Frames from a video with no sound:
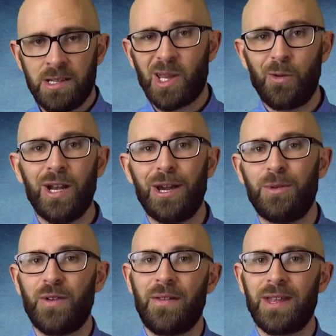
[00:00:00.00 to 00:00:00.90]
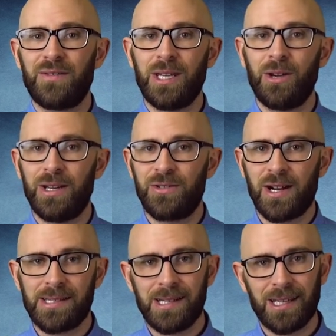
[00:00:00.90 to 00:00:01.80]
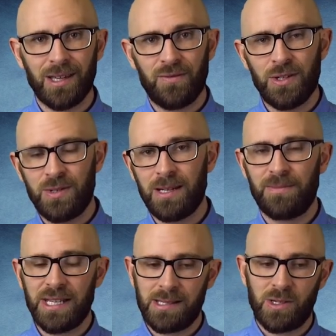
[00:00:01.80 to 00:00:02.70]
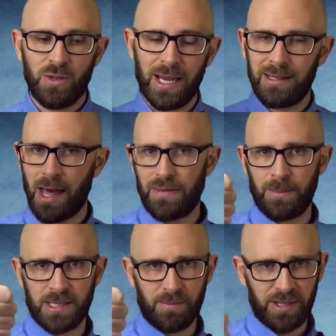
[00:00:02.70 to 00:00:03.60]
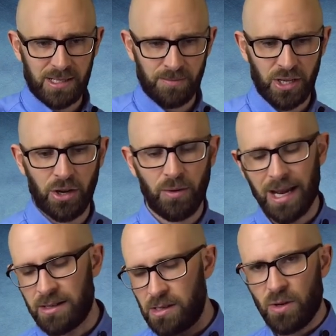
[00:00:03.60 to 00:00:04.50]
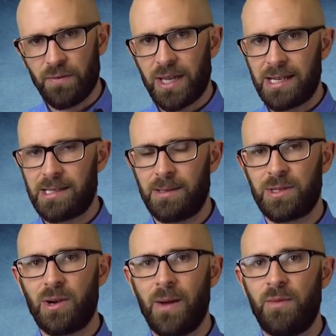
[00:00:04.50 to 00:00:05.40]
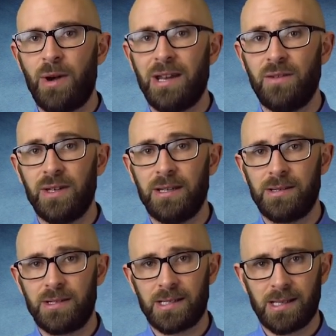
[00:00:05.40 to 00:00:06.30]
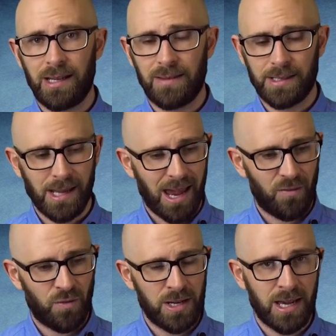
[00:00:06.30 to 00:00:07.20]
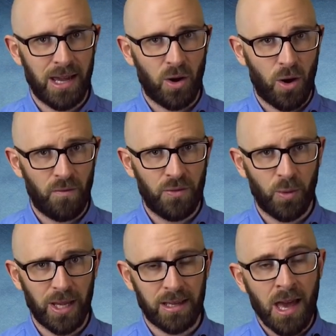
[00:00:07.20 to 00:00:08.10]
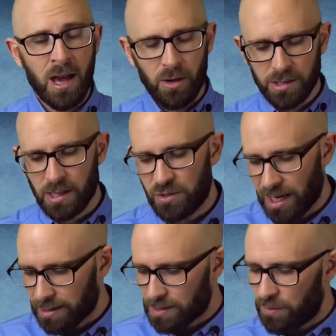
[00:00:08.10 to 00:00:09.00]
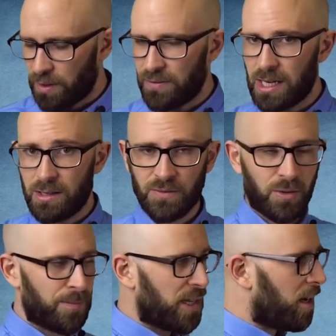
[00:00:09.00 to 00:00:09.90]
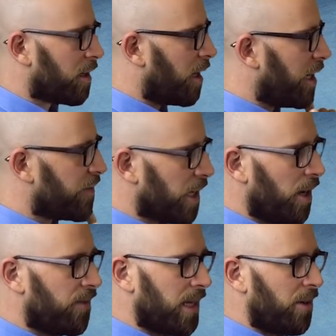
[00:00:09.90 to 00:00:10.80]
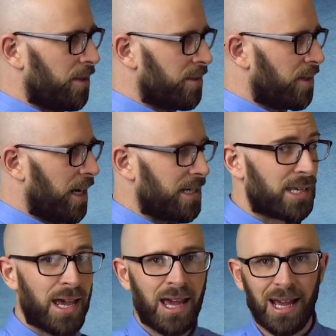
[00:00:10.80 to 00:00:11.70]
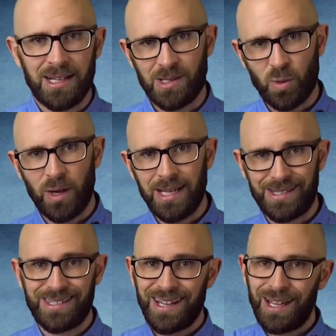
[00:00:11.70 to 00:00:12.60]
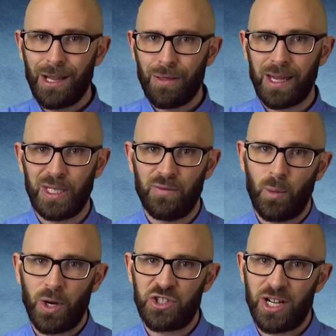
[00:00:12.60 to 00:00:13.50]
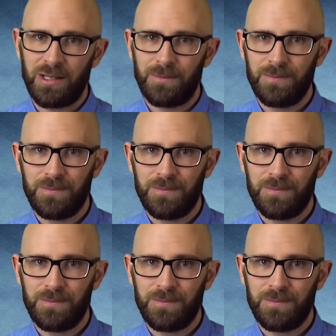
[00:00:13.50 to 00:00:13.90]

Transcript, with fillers: So I really hope you found that video interesting. If you did, please do hit that thumbs up button below, and do not forget to subscribe for brand new videos just like this every day of the week. Also, check out some of our videos from the archives over there on the right. And as always, thank you for watching.